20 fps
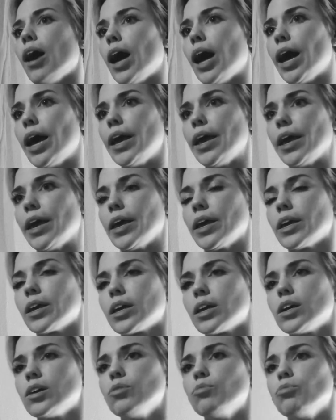I
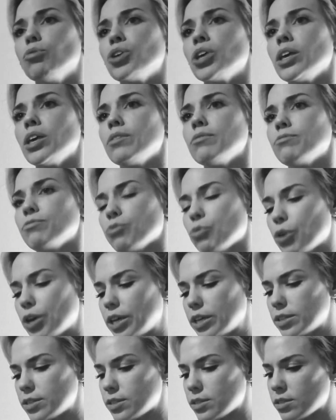will give
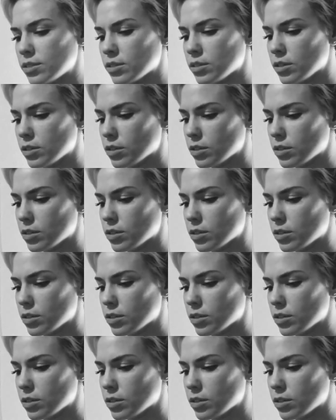voice